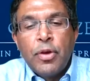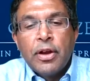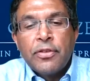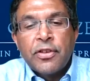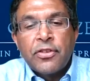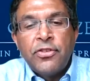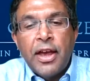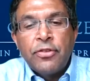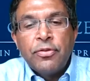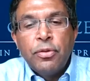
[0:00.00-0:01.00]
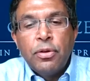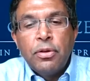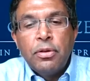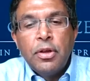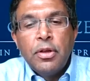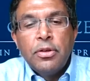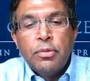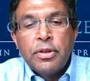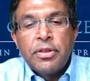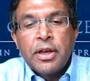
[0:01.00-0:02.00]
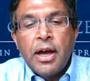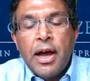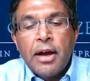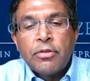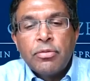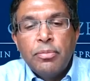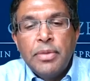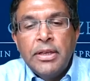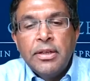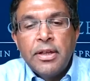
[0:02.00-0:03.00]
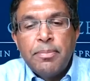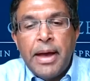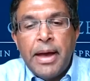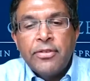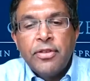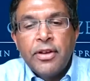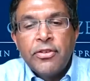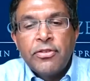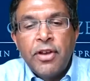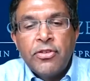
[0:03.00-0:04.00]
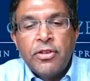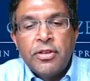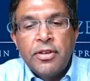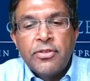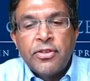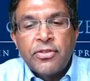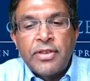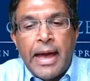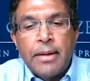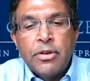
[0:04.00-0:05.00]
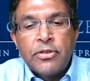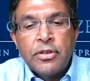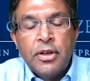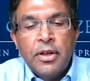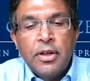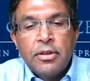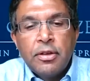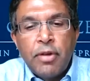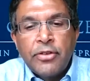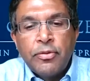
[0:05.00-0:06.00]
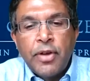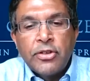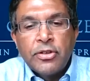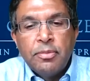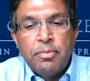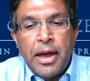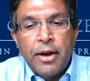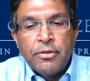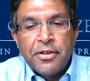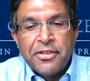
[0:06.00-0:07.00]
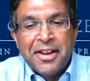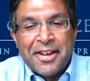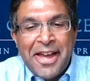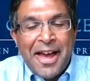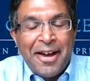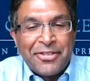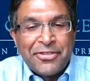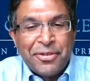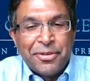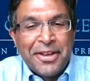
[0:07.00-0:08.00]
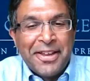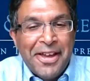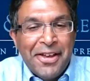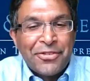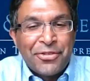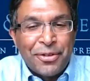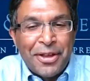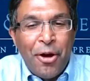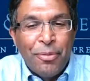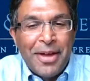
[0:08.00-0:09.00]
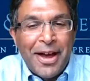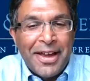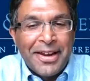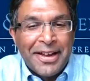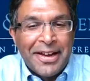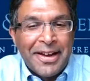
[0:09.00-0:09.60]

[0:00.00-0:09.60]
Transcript: we are successful, do we think Congress will immediately pass legislation to disestablish the reservation boundaries? I certainly hope not.